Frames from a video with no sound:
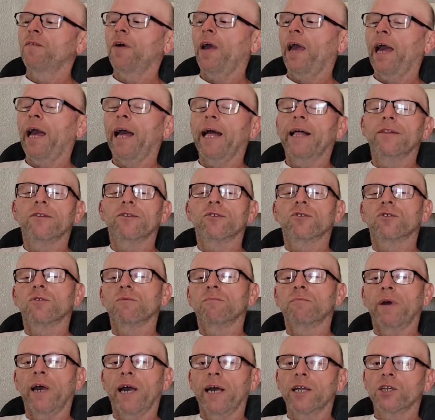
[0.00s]
ads to
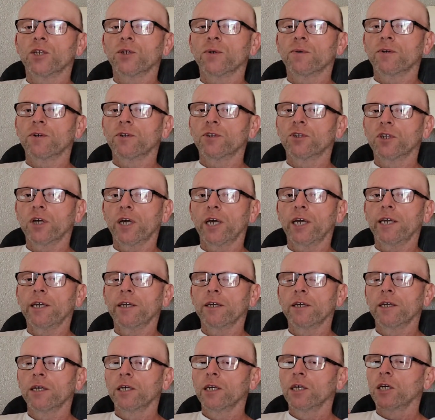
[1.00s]
match your site.
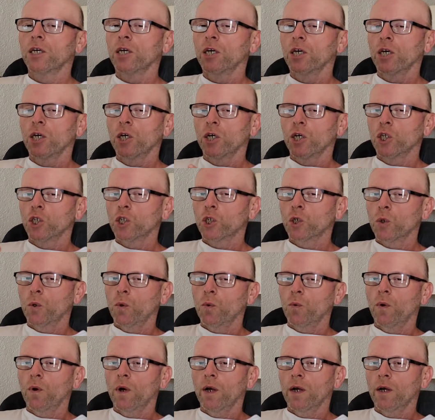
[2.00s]
So